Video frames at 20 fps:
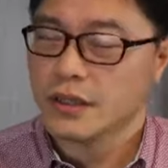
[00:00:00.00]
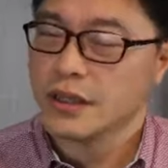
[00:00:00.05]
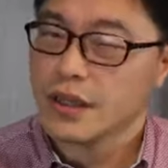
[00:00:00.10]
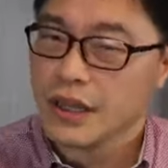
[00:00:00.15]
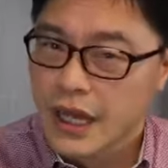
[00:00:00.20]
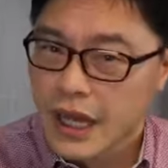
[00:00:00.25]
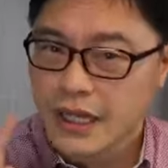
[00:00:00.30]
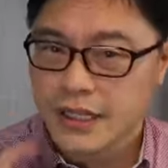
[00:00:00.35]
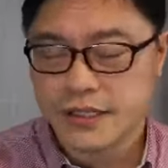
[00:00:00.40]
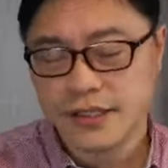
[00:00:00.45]
the
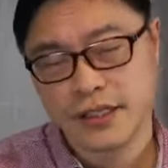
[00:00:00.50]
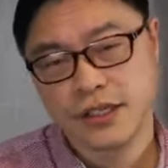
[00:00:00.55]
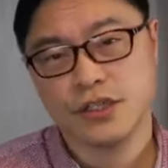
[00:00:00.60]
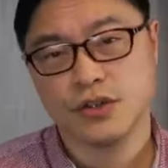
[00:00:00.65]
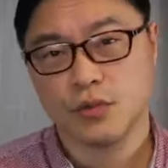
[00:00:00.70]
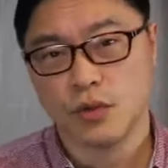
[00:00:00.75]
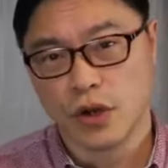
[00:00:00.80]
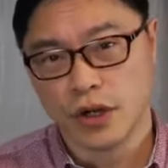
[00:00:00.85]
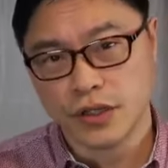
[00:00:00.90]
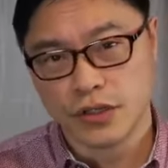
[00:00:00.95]
last thing
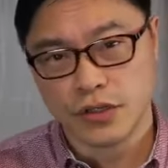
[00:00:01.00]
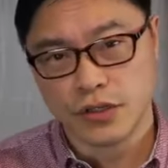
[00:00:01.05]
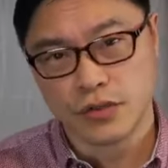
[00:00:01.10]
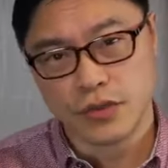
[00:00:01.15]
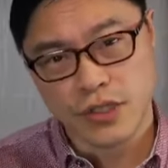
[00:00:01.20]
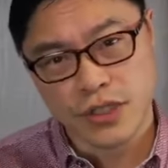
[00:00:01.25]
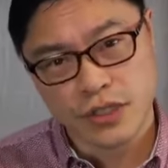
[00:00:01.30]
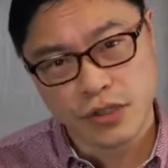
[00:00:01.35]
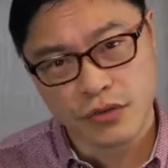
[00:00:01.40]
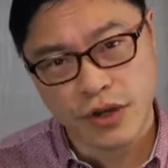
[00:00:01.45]
you want to
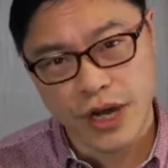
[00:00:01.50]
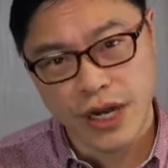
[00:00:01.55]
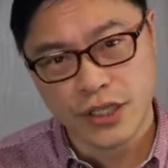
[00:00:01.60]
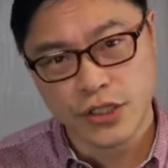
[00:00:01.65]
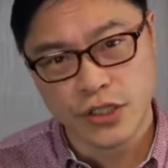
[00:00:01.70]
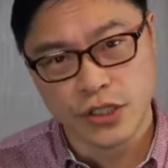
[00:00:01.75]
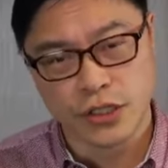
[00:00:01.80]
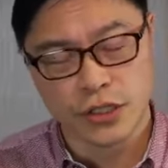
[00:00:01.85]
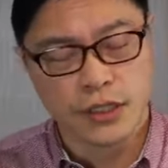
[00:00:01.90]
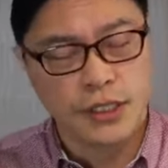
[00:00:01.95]
do is
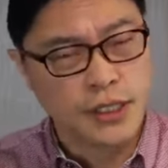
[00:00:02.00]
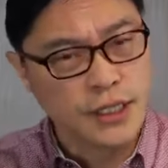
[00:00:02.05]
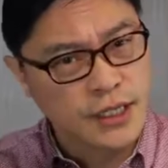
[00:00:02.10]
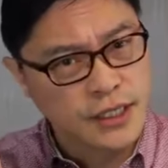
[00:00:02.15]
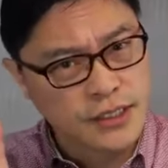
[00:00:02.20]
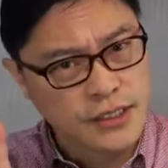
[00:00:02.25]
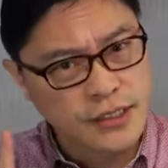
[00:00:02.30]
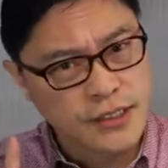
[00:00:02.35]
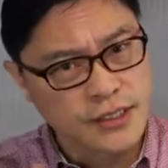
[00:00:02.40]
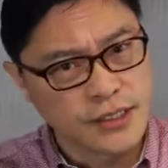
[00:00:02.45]
scratch it.
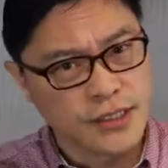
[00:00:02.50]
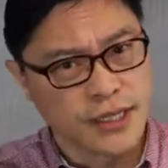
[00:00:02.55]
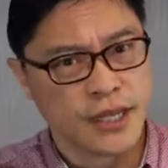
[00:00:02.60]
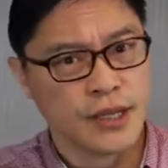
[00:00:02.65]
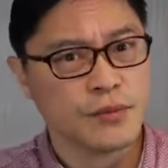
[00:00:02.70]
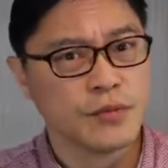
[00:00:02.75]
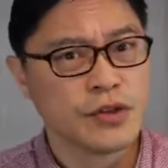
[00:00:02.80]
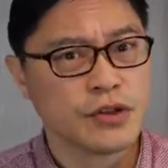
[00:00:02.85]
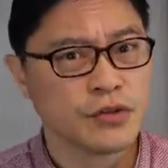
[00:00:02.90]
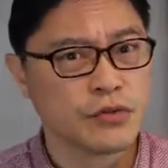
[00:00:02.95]
And it's the
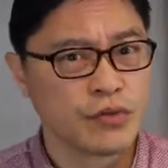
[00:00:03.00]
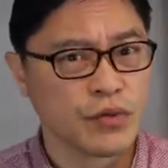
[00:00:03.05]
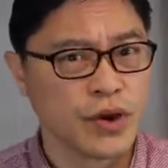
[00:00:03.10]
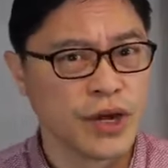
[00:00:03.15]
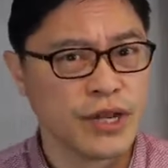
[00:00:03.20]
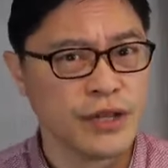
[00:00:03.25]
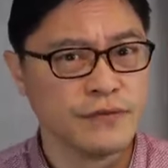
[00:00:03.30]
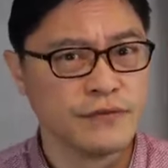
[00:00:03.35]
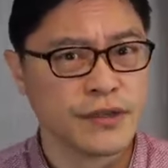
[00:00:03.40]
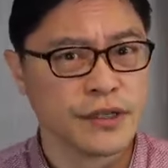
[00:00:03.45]
same with
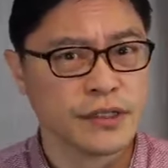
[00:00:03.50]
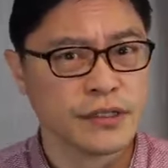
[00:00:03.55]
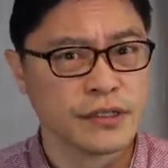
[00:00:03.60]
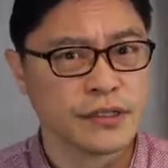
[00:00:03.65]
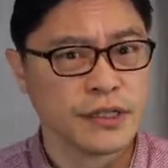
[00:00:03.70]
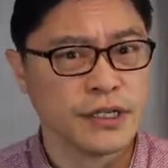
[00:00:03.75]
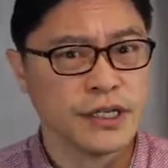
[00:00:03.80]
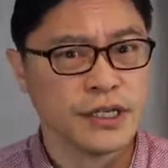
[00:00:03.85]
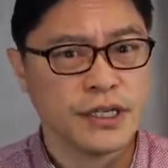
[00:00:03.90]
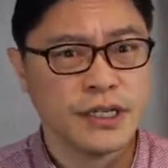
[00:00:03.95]

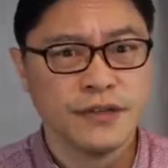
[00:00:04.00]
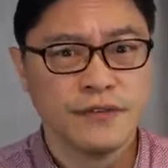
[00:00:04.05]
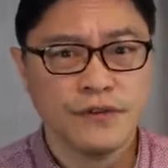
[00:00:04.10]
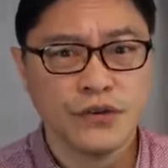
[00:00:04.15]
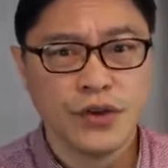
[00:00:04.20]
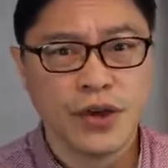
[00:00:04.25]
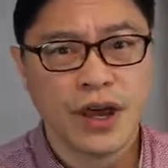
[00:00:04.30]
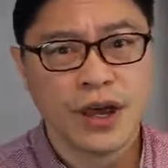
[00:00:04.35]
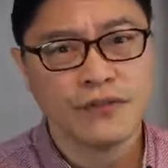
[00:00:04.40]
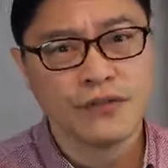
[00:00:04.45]
cravings.
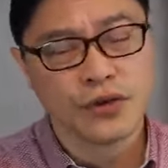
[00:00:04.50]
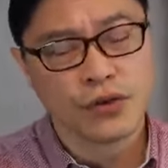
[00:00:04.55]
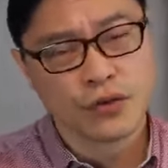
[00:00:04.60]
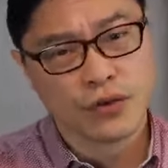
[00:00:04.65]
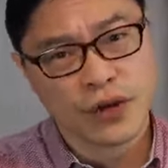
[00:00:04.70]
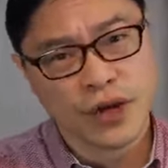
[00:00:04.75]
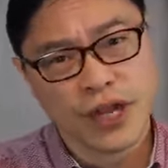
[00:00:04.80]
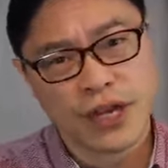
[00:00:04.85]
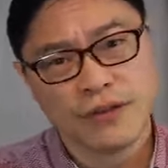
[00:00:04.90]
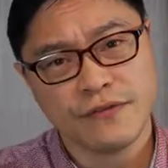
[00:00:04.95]
If you have a
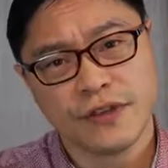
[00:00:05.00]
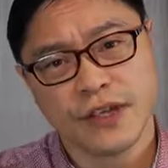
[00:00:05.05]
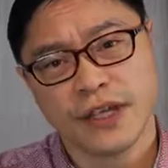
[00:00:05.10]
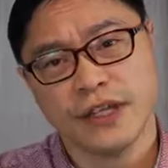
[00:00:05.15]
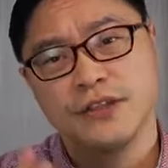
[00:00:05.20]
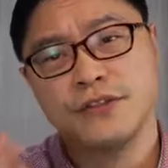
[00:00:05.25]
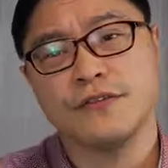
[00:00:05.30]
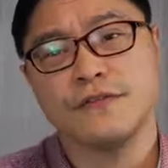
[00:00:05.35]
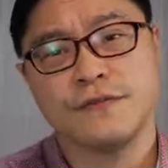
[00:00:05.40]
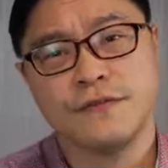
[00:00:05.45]

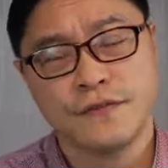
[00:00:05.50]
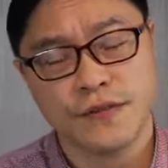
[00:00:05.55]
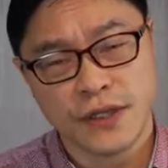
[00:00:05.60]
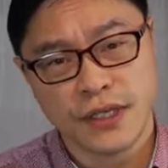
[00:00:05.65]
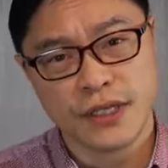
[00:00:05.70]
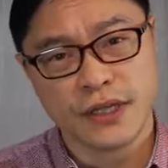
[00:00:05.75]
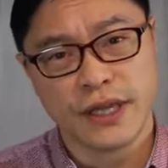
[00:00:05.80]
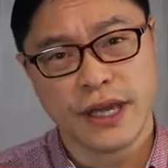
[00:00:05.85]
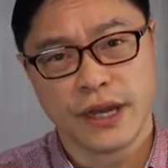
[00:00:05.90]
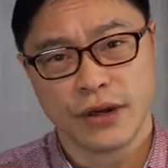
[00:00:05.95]
craving and you
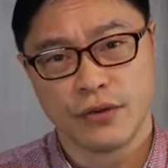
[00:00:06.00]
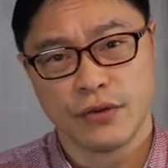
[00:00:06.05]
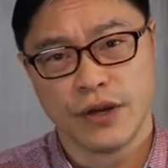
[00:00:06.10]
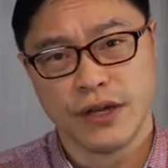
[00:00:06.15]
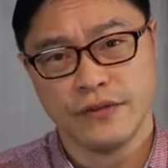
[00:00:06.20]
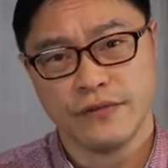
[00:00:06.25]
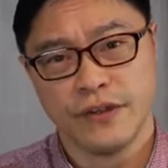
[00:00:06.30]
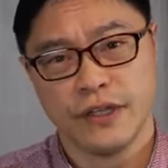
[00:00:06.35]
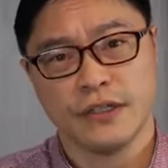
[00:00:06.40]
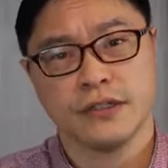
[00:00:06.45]
feed that
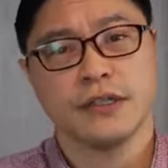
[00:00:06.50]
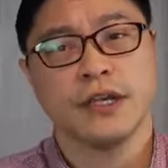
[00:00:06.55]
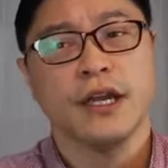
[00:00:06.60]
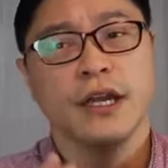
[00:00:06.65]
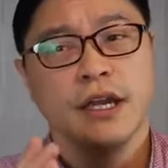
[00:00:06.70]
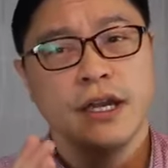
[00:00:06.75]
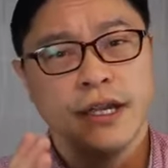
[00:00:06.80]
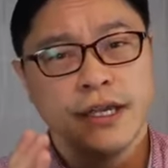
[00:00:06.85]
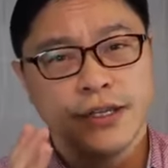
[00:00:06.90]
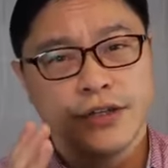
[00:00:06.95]
cravings,
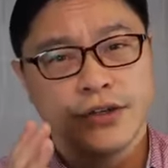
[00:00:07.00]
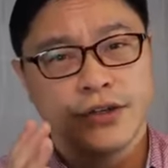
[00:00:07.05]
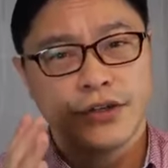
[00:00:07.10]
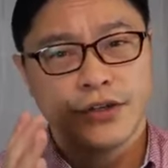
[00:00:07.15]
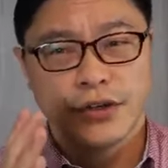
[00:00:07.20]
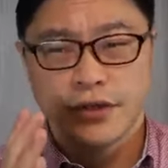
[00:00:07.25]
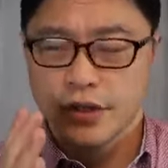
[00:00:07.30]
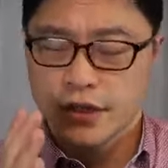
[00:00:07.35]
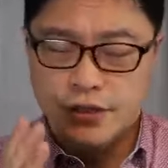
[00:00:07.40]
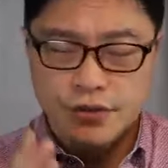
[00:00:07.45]

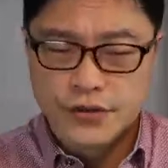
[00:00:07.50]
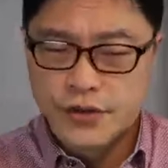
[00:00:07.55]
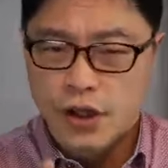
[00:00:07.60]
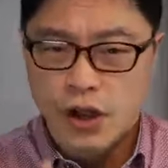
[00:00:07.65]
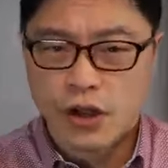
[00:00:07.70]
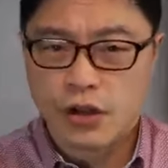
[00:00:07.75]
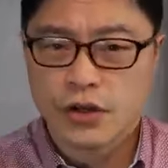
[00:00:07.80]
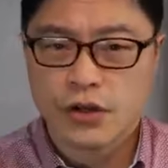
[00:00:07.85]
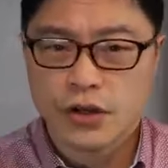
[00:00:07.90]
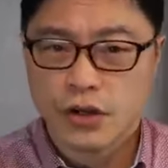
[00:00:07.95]
it's
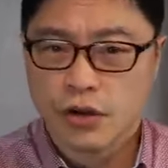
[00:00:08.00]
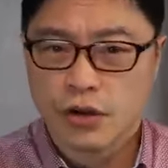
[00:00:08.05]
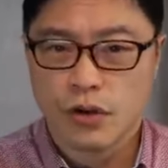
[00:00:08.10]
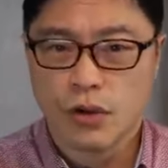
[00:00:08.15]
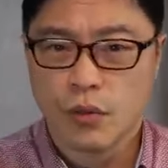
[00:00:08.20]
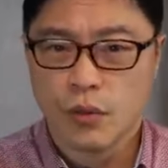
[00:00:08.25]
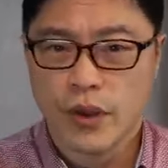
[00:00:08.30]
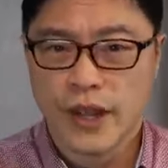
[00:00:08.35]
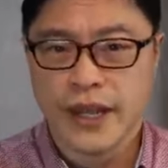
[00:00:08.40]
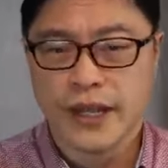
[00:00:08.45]
not going to
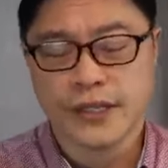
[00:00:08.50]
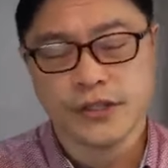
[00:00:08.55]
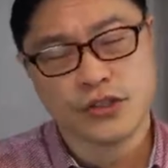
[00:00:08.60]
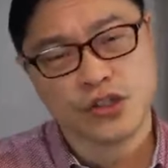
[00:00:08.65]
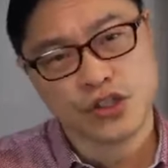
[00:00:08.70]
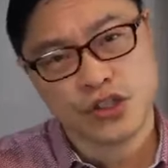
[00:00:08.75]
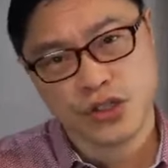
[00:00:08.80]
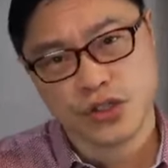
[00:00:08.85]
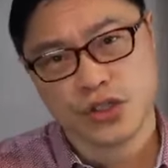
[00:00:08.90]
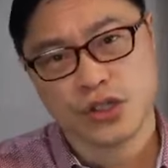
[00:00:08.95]
go away.
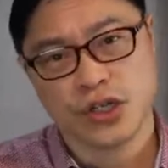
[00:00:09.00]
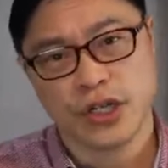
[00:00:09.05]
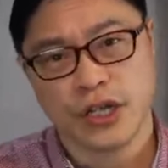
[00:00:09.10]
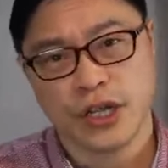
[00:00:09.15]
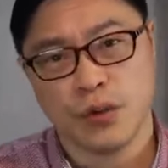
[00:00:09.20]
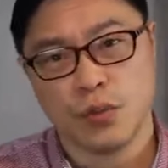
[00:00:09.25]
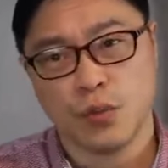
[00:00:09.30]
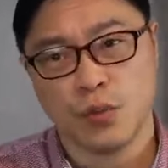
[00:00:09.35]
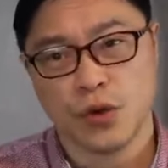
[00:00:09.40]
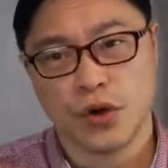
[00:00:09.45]
It's just going
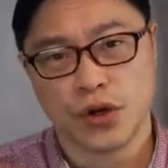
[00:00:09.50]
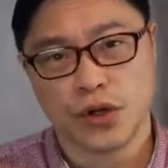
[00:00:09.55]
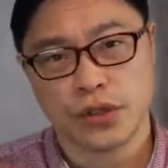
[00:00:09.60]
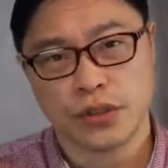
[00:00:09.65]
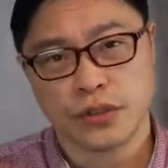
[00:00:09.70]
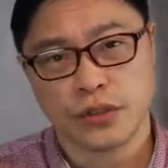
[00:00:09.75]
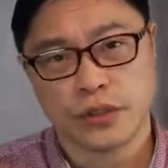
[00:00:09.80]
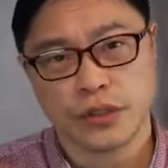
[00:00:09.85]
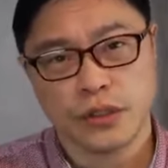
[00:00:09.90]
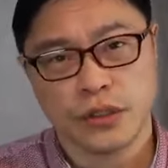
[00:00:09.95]
to get
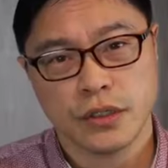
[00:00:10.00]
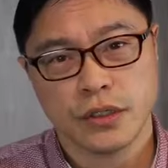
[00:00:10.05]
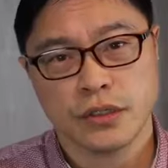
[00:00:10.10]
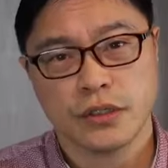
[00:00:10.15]
worse.